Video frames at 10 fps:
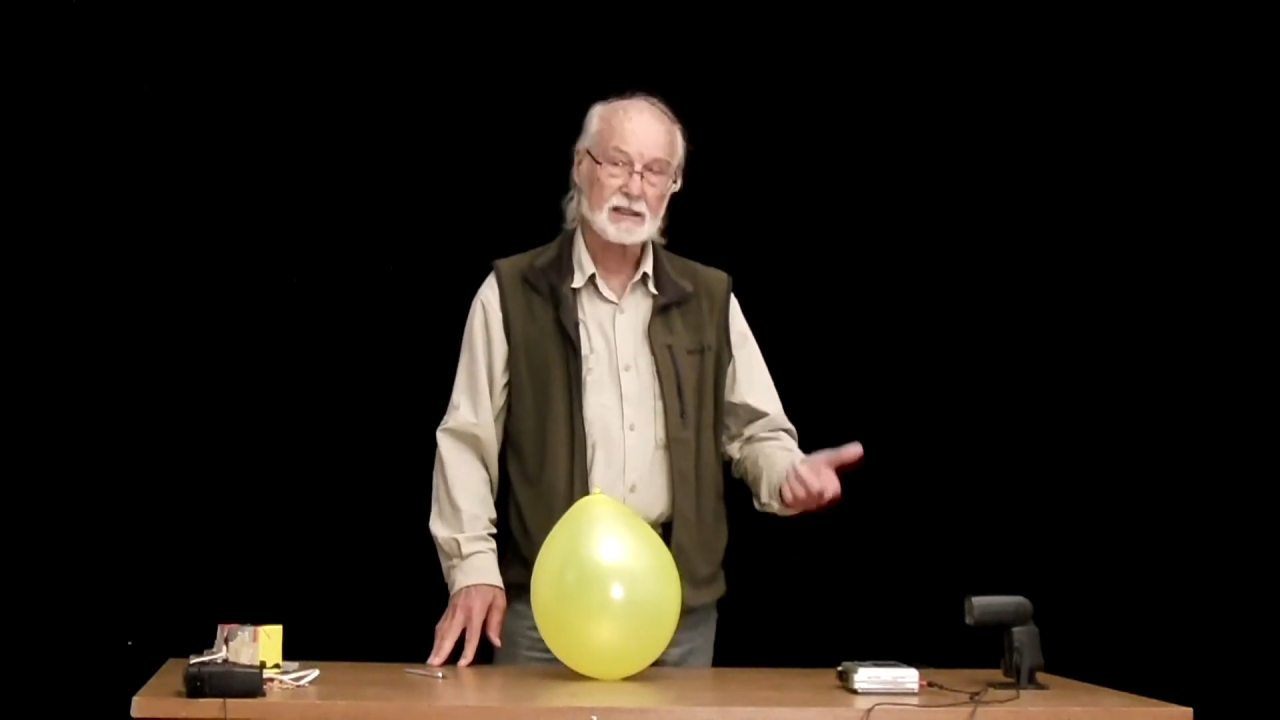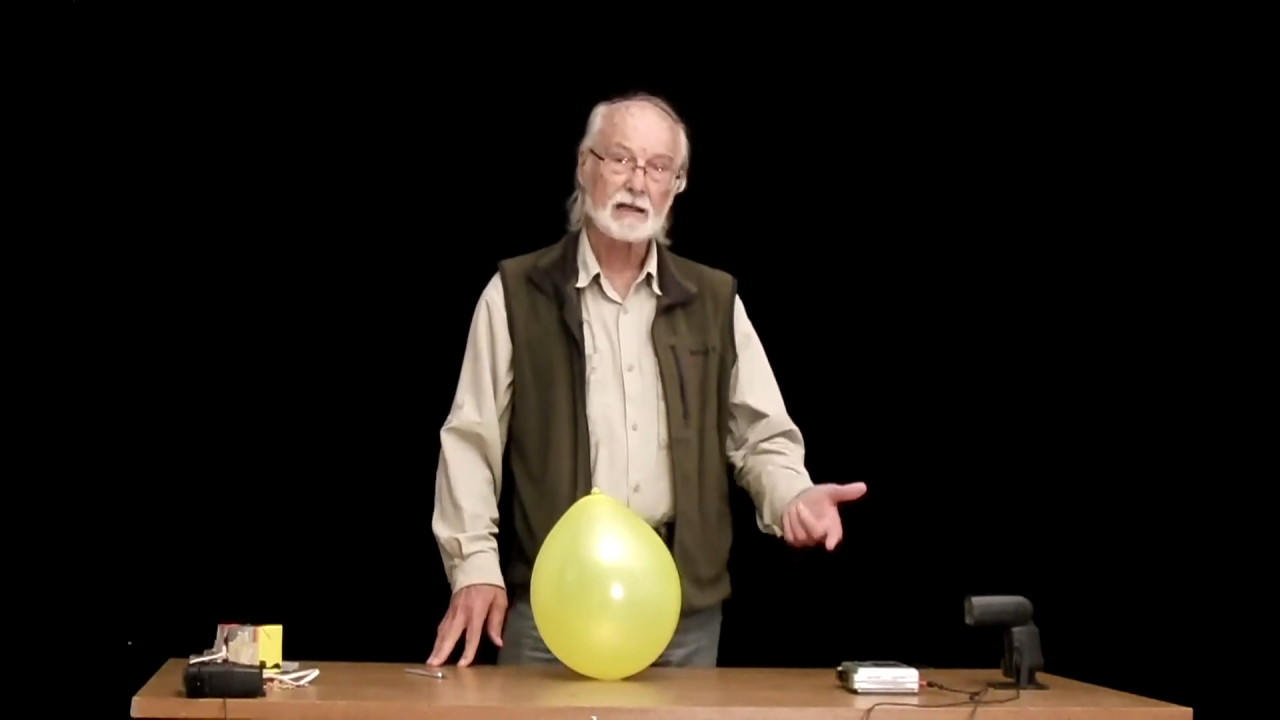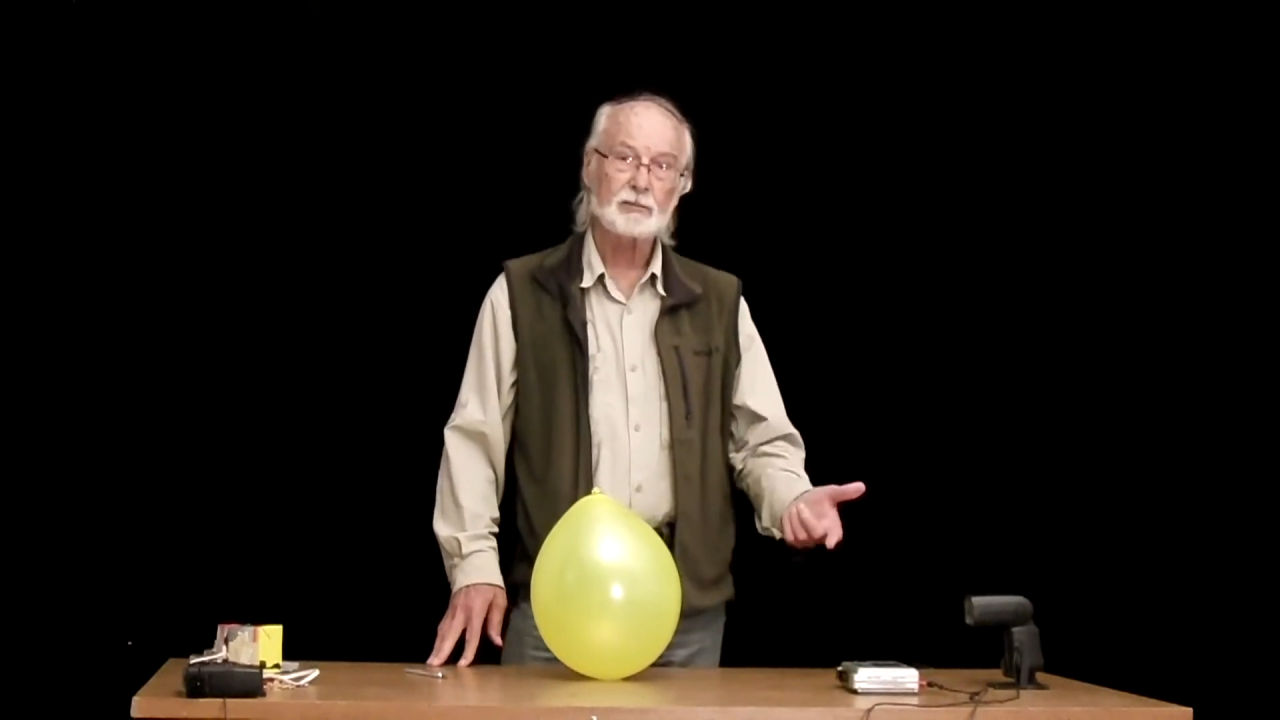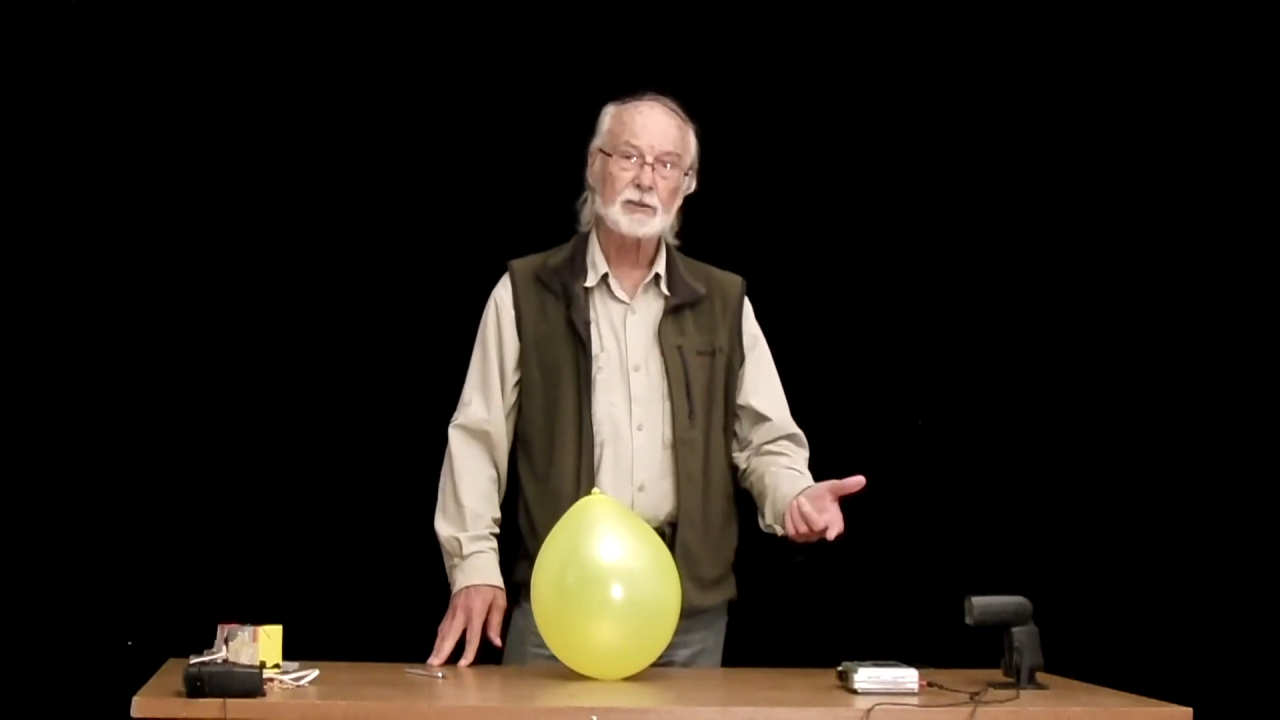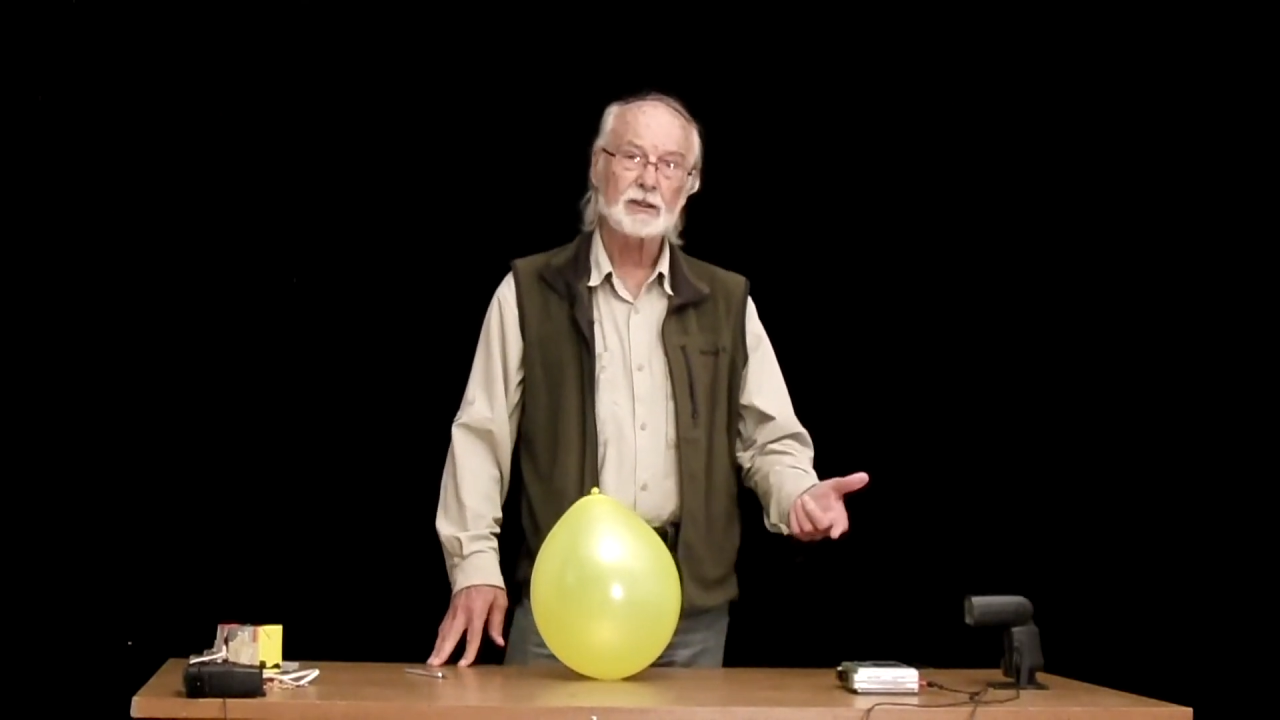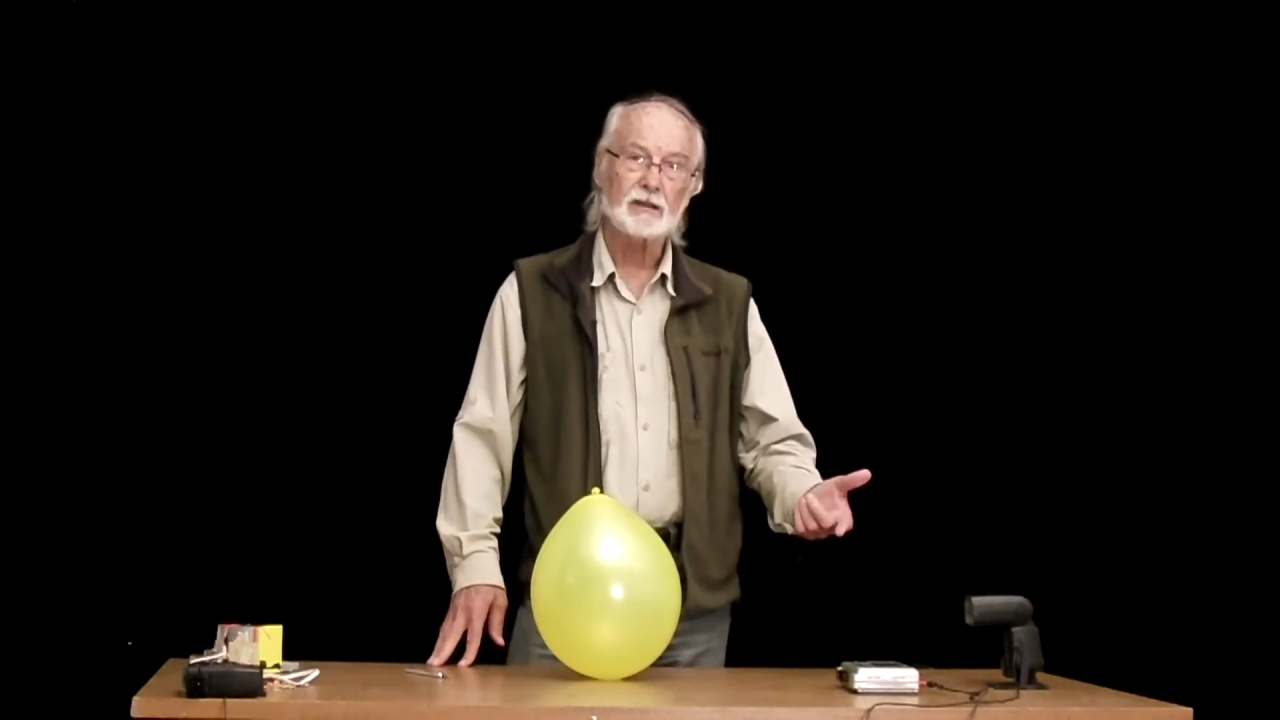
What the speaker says: output,